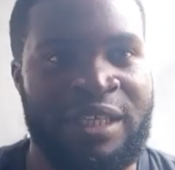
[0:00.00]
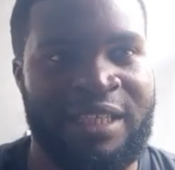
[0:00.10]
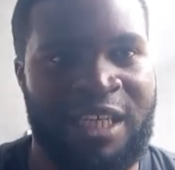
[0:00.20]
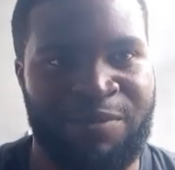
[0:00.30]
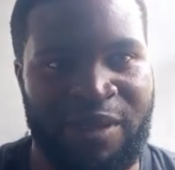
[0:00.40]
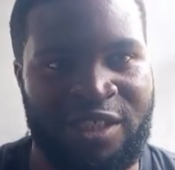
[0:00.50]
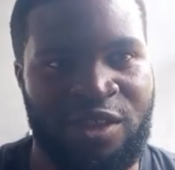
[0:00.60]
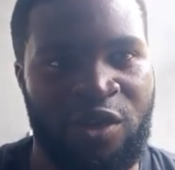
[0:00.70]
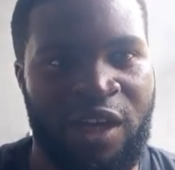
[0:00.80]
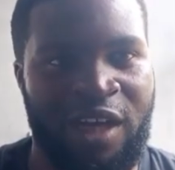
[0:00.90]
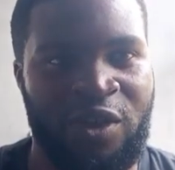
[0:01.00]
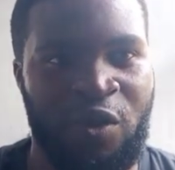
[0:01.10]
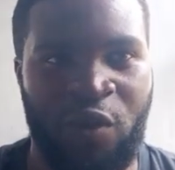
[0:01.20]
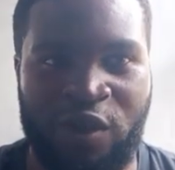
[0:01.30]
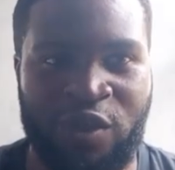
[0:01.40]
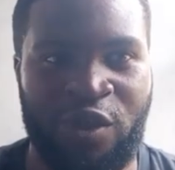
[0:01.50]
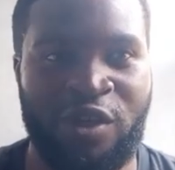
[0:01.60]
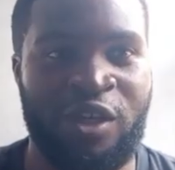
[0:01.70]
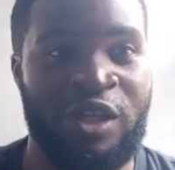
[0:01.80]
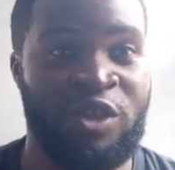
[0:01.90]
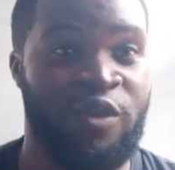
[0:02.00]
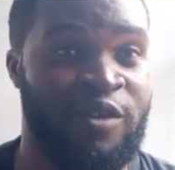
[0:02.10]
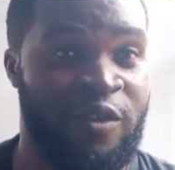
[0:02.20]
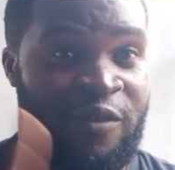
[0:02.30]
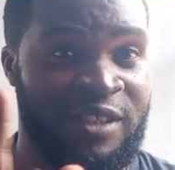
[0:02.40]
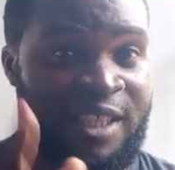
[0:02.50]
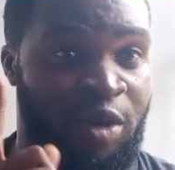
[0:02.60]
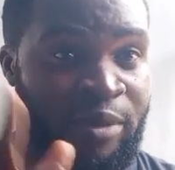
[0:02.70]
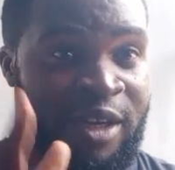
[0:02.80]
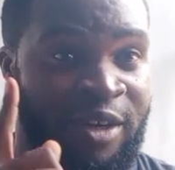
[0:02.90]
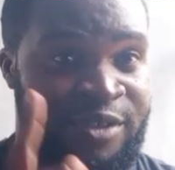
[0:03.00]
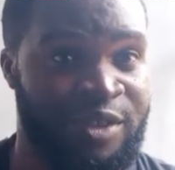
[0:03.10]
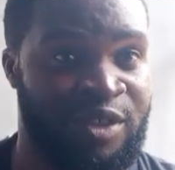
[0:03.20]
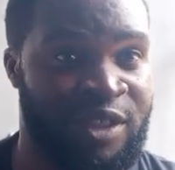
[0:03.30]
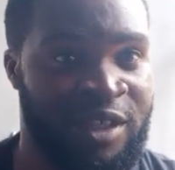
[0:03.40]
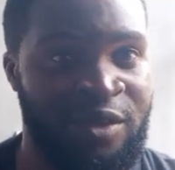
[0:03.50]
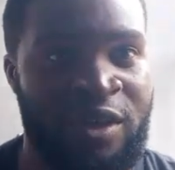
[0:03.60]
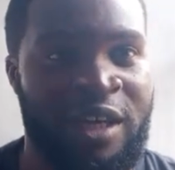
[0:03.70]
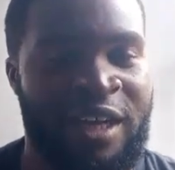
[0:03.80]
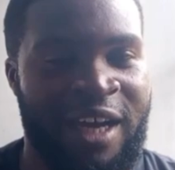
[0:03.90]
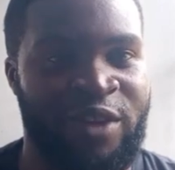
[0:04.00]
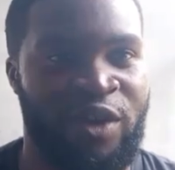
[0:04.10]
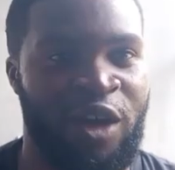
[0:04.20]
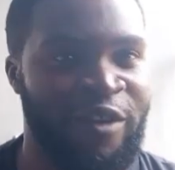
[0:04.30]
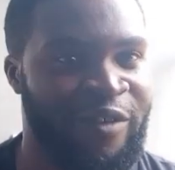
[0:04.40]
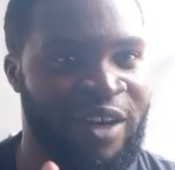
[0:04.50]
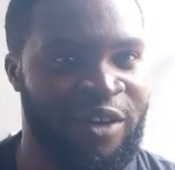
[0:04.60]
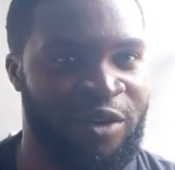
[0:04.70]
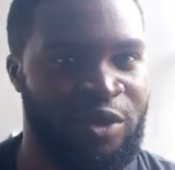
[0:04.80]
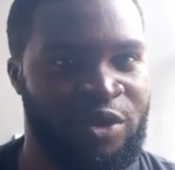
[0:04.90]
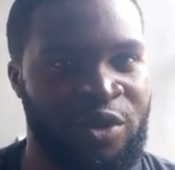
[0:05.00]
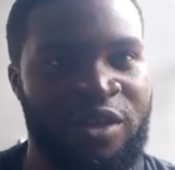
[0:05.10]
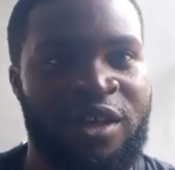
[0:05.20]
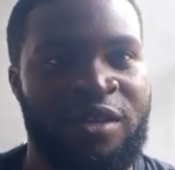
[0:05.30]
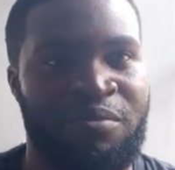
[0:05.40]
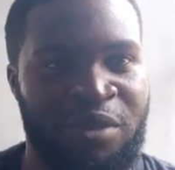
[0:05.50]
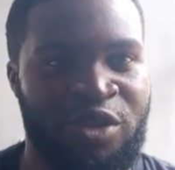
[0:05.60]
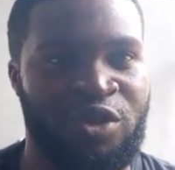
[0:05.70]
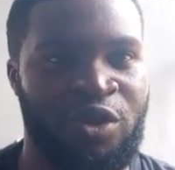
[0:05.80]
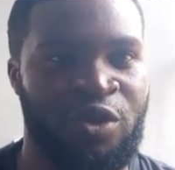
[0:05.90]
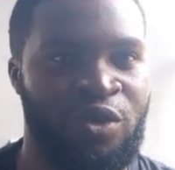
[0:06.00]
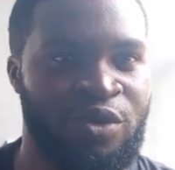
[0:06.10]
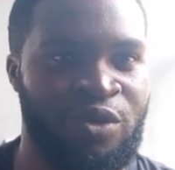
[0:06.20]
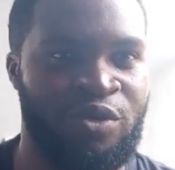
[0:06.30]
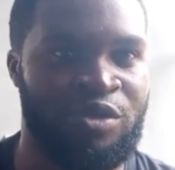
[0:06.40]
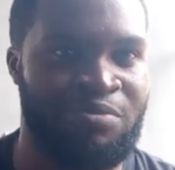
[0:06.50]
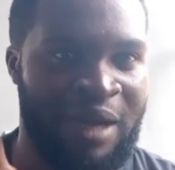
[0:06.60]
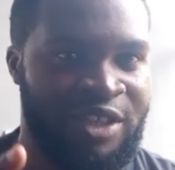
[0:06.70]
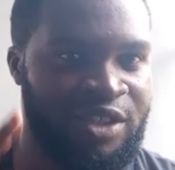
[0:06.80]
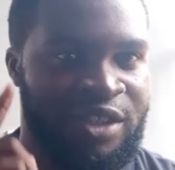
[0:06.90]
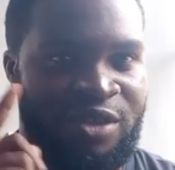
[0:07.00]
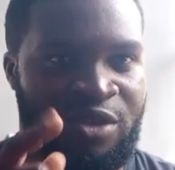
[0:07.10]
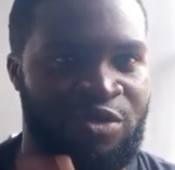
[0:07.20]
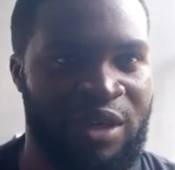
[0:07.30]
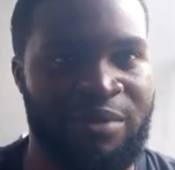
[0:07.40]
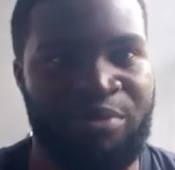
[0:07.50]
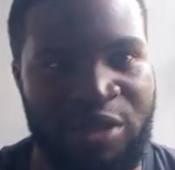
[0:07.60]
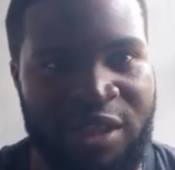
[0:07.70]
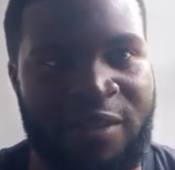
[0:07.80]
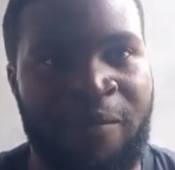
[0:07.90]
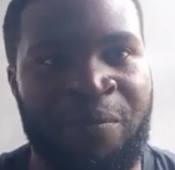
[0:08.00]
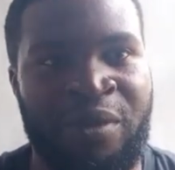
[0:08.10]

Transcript: that particular question. So if it's the first time coming across this channel and you love agriculture, make sure you smash the subscribe button.